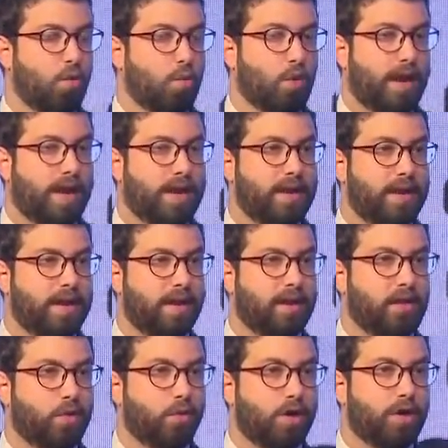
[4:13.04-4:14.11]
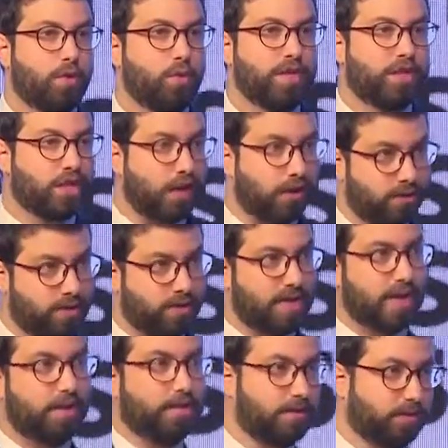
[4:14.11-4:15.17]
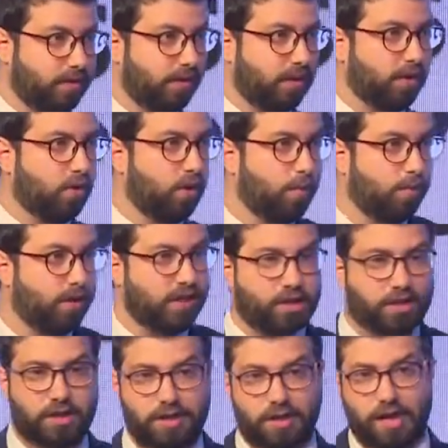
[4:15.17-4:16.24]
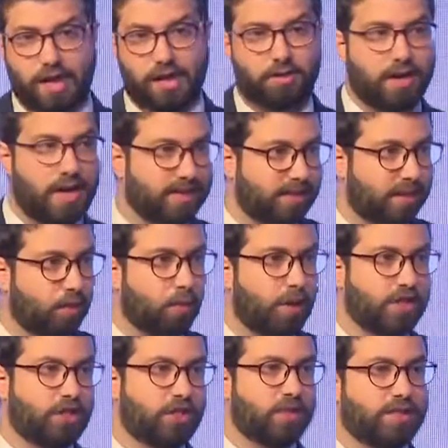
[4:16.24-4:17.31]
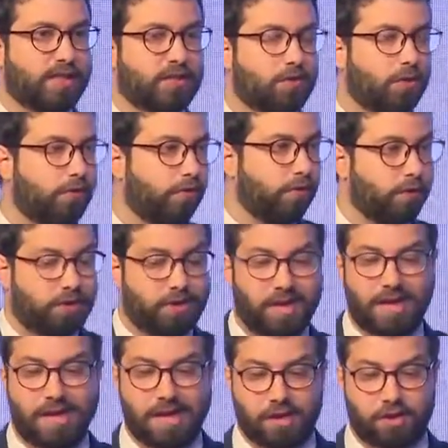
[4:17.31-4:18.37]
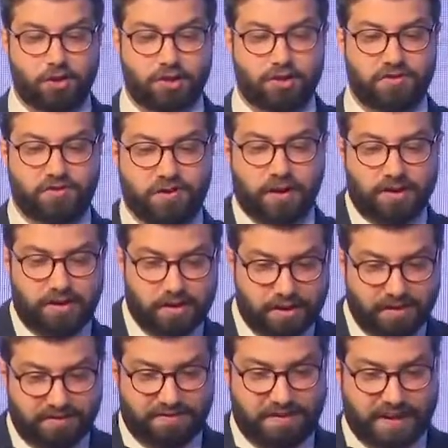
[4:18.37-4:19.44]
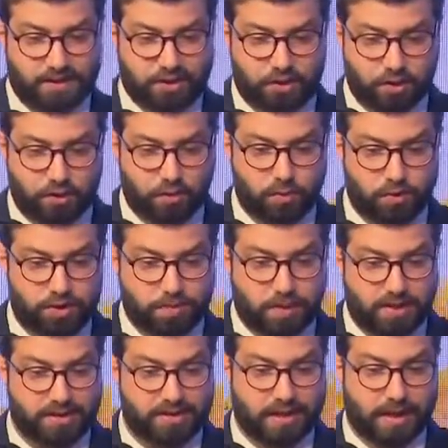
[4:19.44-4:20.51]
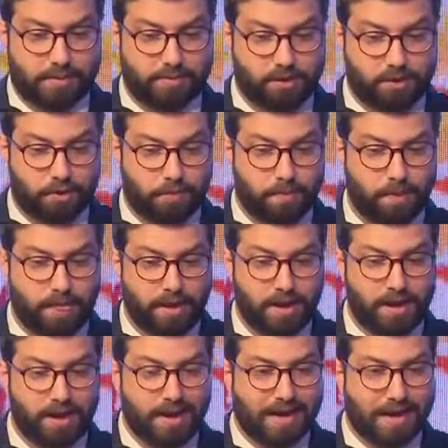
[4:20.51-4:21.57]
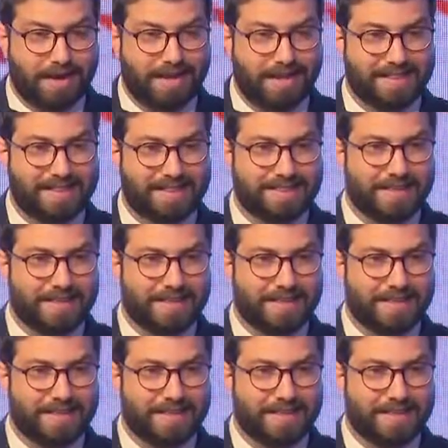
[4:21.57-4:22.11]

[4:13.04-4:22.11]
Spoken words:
When you want to reach out to that corporation, either asking questions and so forth, there's a very fast response time. So the